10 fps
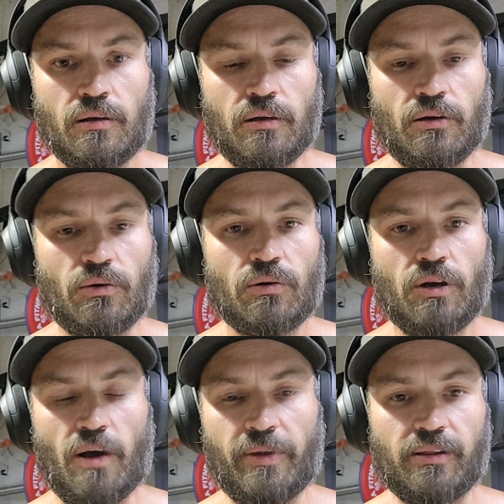You know,
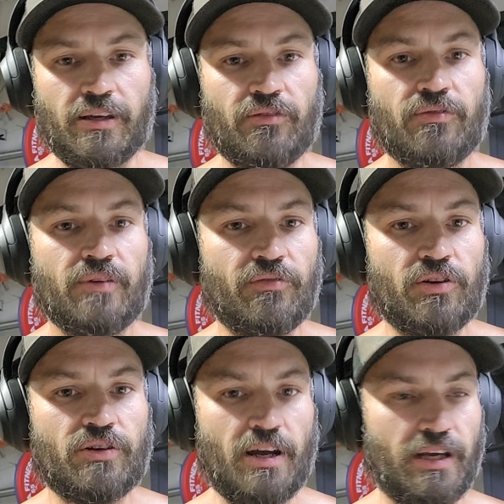comment, leave if you're
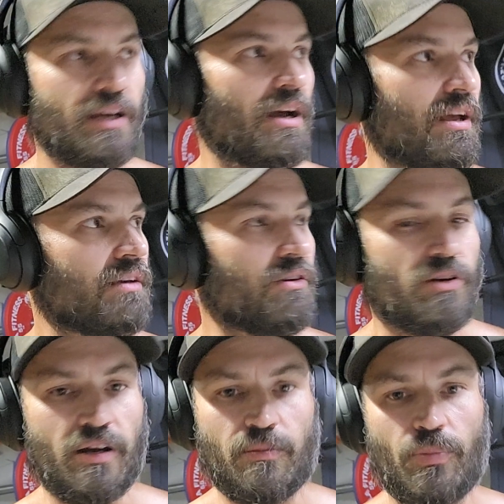trying to cut, you're
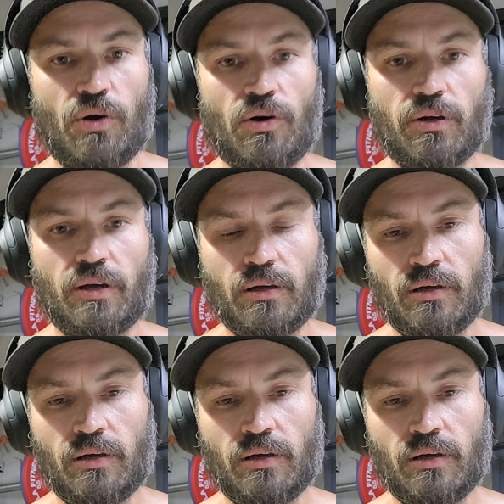trying to bulk.